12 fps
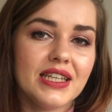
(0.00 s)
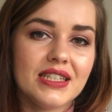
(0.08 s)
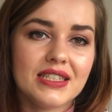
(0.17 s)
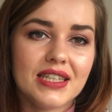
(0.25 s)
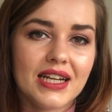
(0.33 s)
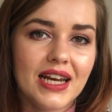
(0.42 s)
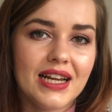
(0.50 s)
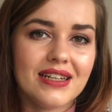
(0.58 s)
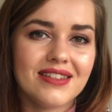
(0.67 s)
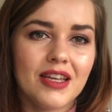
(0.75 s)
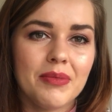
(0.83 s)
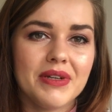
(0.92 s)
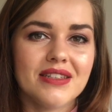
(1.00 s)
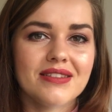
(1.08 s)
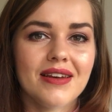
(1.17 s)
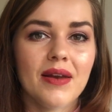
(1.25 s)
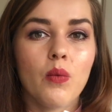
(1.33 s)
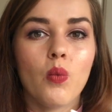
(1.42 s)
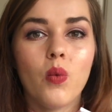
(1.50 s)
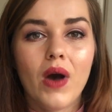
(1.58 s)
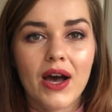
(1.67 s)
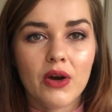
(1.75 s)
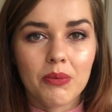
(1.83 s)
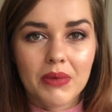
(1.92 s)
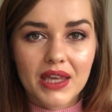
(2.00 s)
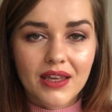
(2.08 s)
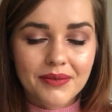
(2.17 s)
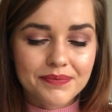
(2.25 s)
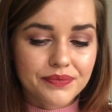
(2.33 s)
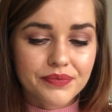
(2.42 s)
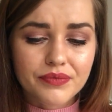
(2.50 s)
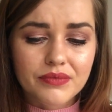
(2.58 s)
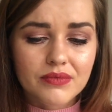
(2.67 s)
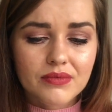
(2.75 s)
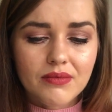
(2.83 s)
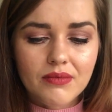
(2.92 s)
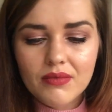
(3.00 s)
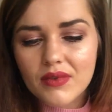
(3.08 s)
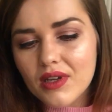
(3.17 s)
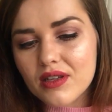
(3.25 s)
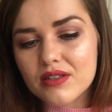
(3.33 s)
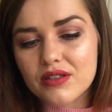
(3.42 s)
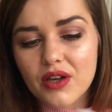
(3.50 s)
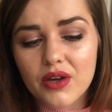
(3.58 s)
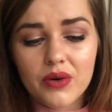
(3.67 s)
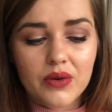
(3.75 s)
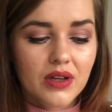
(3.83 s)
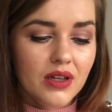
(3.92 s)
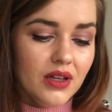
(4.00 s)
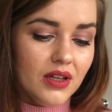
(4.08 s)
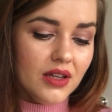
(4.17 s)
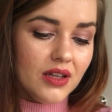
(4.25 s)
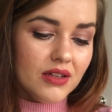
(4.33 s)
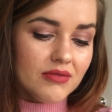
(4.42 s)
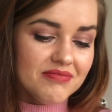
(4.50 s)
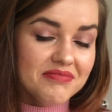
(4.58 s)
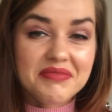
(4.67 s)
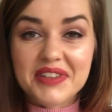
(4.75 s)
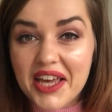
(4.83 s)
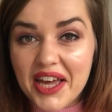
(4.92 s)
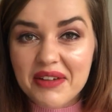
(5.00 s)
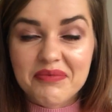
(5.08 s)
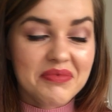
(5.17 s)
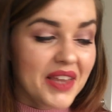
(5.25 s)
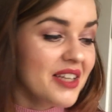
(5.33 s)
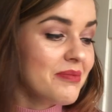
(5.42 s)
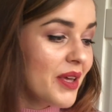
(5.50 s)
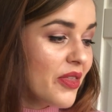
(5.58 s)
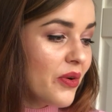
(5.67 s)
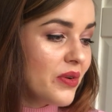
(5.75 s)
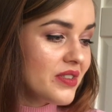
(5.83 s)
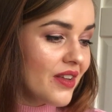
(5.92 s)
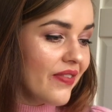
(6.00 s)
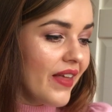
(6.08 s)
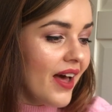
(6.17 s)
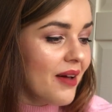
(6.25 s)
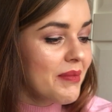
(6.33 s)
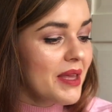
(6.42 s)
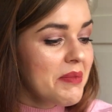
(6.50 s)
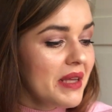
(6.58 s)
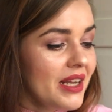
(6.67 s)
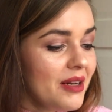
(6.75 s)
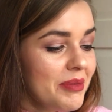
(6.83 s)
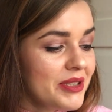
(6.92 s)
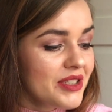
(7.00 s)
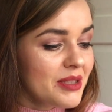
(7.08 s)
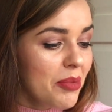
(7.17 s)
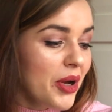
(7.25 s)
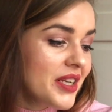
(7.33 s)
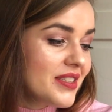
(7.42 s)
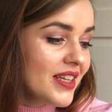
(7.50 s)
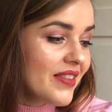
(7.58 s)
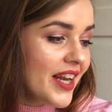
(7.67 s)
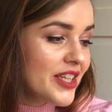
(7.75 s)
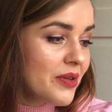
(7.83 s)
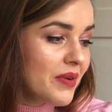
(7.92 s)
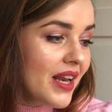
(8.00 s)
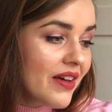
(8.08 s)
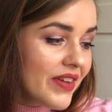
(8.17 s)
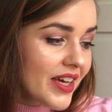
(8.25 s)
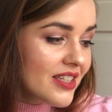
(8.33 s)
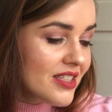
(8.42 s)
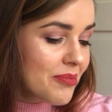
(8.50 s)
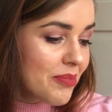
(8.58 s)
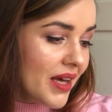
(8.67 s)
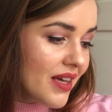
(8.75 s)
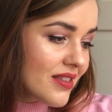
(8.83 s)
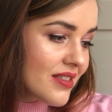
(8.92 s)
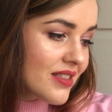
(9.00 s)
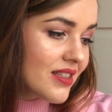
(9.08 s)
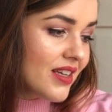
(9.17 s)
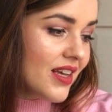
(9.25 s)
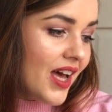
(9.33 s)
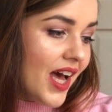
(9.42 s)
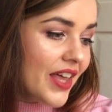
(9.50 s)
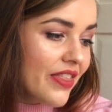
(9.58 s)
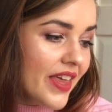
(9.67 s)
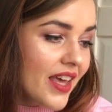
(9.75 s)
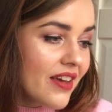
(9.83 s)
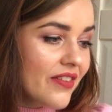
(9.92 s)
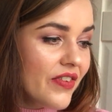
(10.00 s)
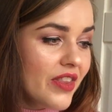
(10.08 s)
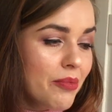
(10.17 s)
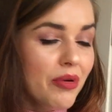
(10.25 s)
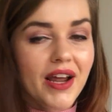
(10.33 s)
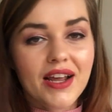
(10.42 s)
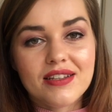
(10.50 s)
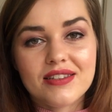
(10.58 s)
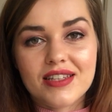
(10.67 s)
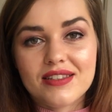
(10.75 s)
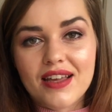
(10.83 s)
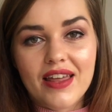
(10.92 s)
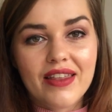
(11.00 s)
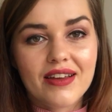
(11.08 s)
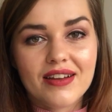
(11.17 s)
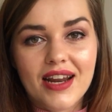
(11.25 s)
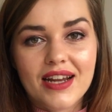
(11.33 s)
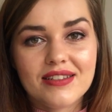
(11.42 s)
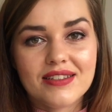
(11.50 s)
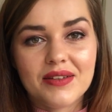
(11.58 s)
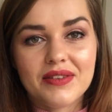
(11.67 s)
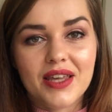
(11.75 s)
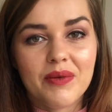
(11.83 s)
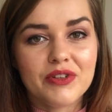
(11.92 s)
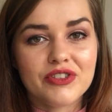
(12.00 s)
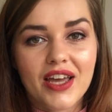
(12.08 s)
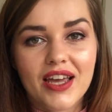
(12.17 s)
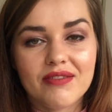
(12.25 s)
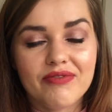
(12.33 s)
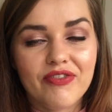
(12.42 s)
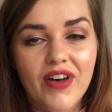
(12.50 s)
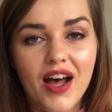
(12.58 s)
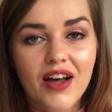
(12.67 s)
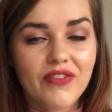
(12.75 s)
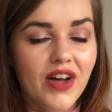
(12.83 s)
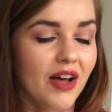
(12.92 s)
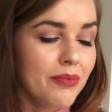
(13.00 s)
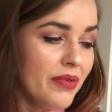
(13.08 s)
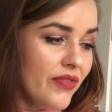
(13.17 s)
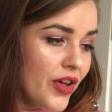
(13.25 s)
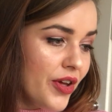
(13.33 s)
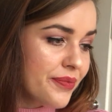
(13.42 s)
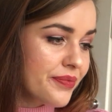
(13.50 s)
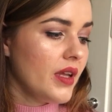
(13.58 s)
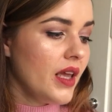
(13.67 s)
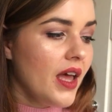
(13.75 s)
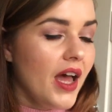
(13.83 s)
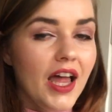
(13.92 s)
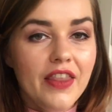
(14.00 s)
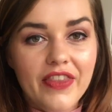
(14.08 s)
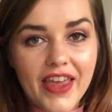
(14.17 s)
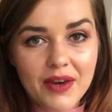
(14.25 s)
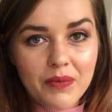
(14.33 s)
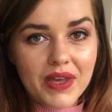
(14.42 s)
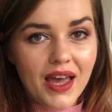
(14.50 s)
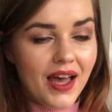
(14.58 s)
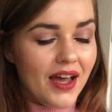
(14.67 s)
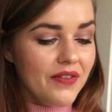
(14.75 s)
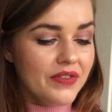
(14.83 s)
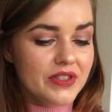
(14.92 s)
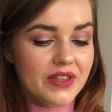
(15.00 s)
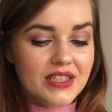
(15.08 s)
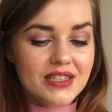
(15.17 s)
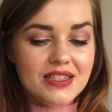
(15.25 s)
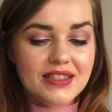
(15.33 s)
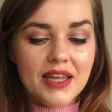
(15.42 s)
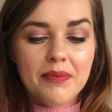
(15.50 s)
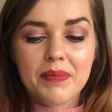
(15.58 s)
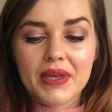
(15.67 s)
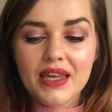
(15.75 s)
day-to-day cleanser, but it doesn't wow me. So yeah, that's my thoughts on that. Maybe a little bit disappointing that I don't love it, but I think for the price there's other cleansers out there which I far prefer. And then we have, so this is the